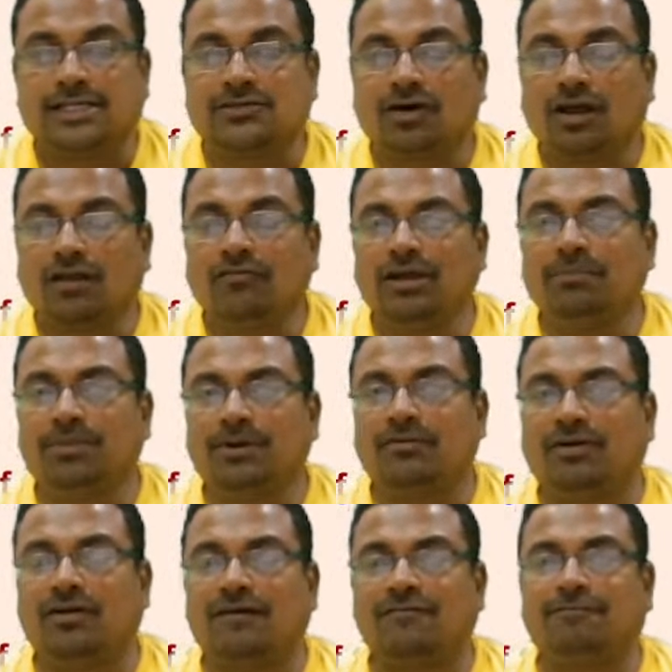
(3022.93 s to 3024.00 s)
Resolving
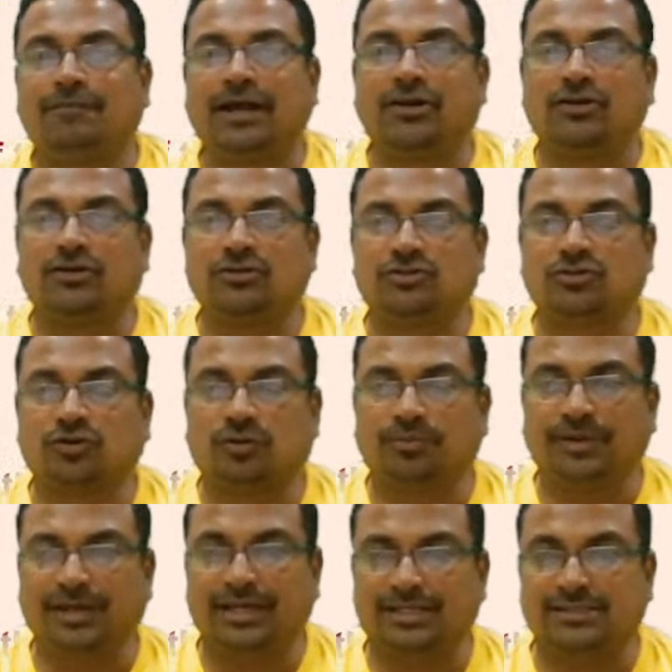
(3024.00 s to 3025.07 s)
power of
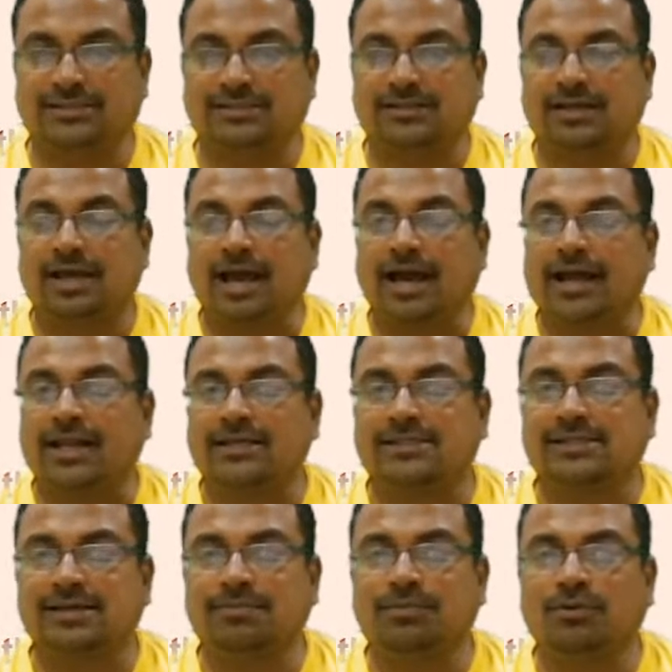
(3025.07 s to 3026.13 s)
microscope is
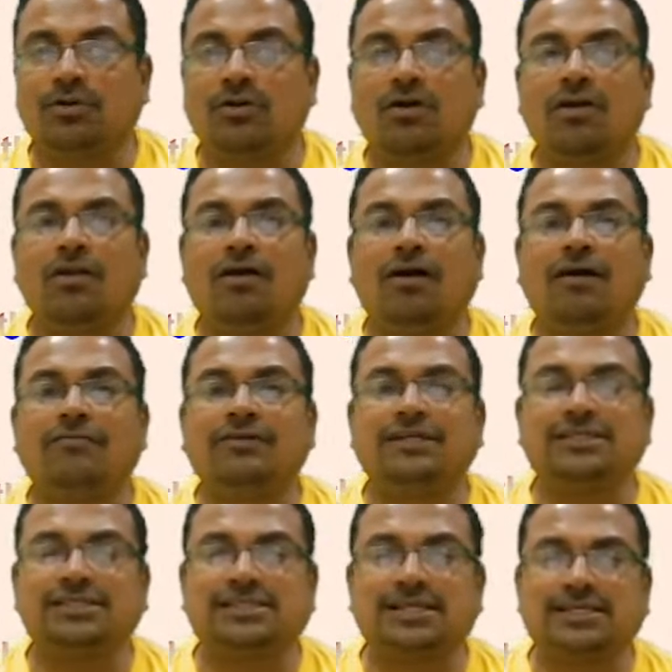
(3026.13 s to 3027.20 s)
reciprocal of
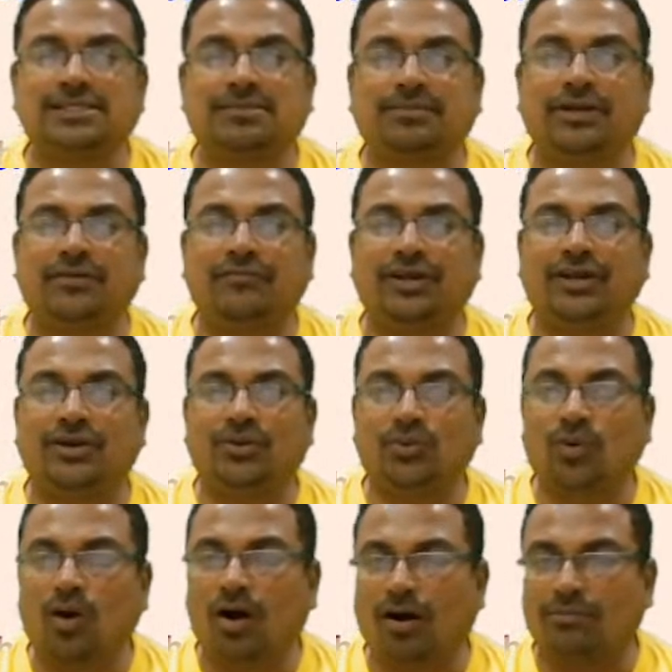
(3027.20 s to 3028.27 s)
distance between
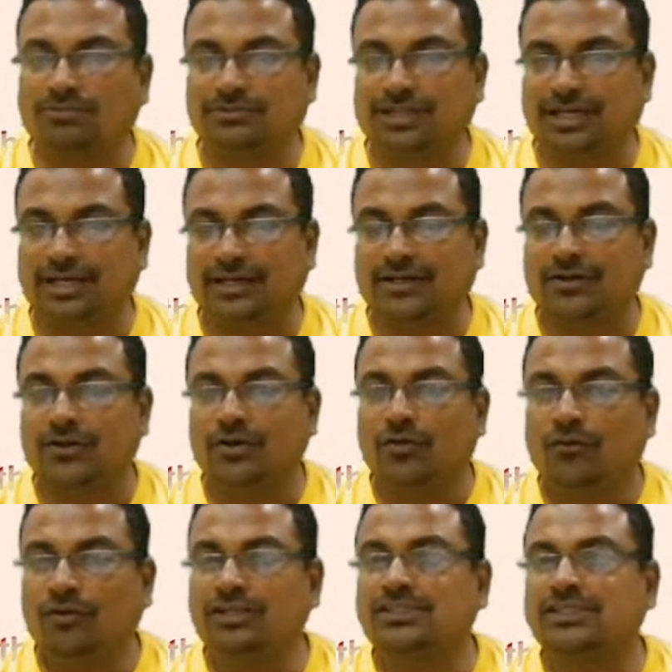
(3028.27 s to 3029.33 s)
two objects
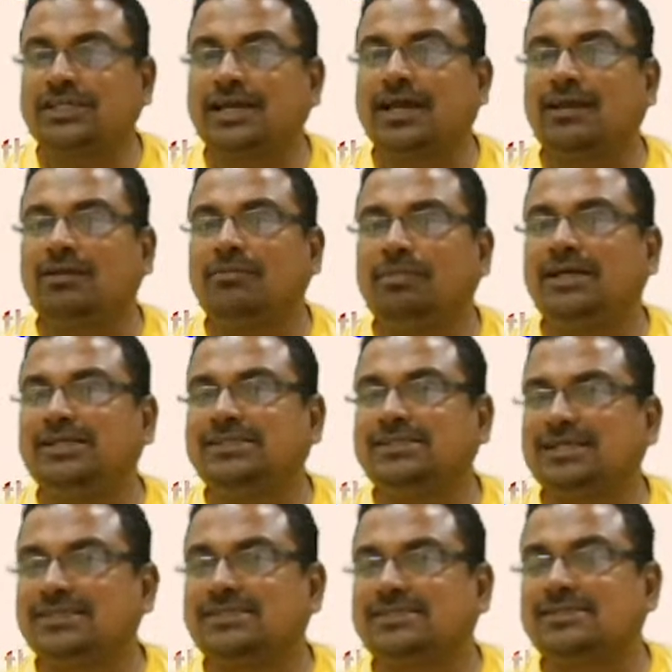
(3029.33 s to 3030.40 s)
which can be
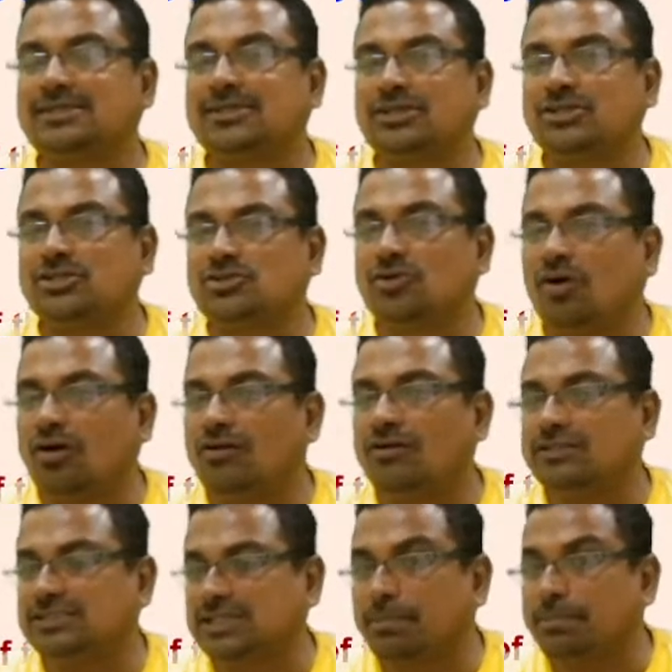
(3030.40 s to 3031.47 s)
just
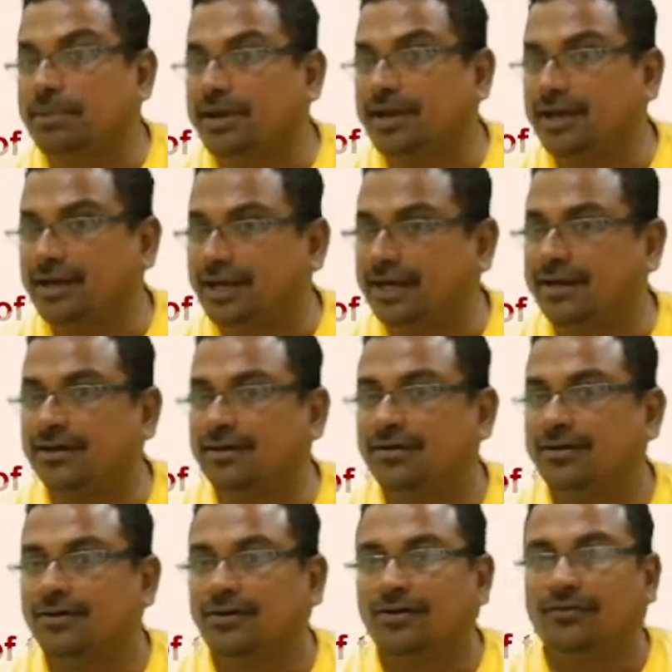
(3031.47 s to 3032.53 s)
resolved,
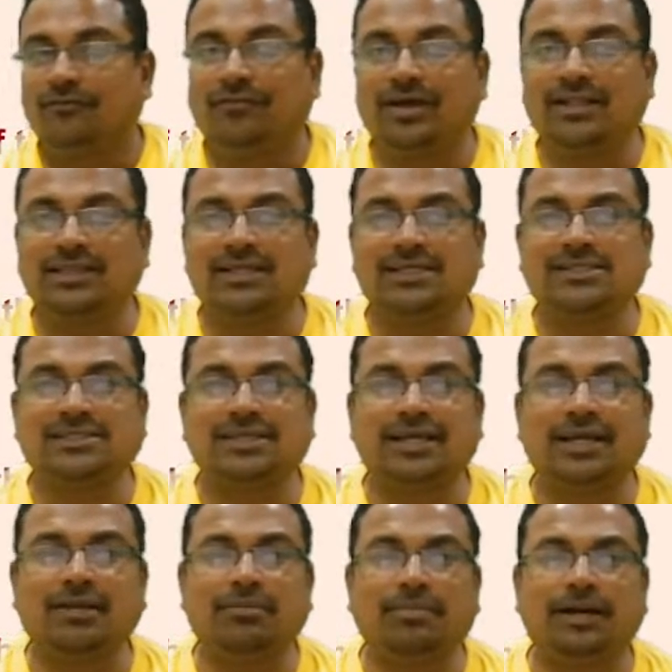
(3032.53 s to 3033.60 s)
separated when they
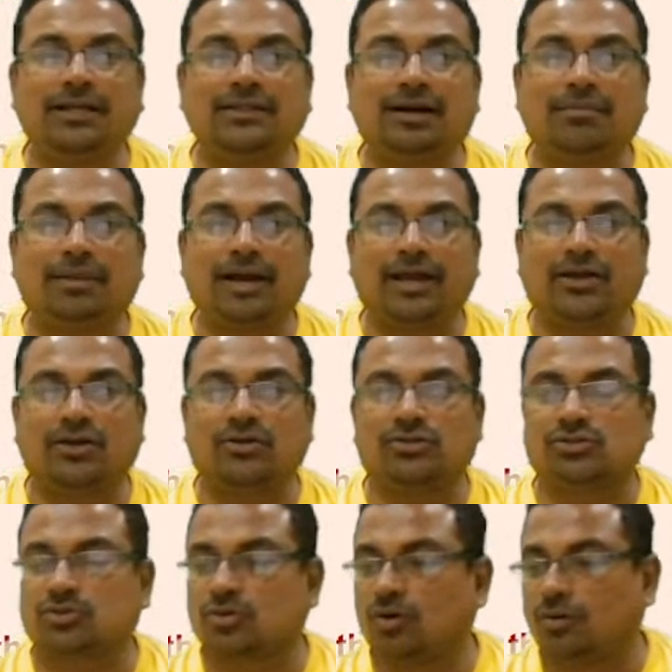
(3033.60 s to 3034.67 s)
seen by the
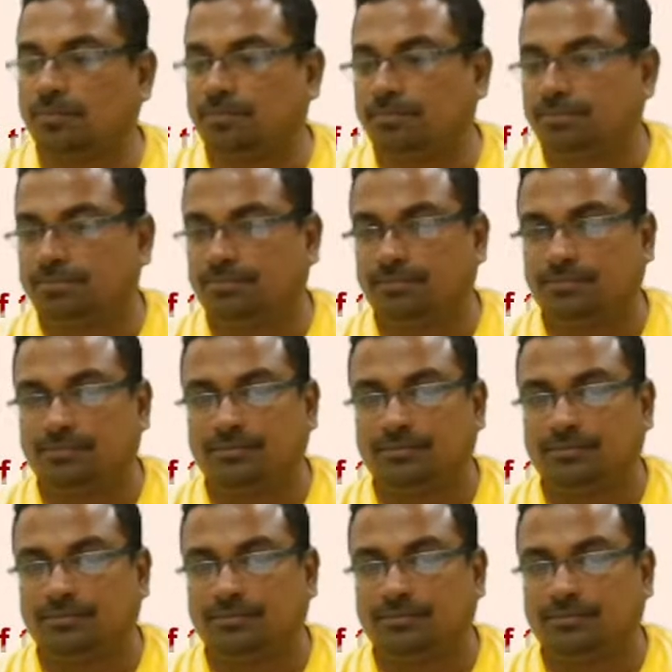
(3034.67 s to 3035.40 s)
microscope.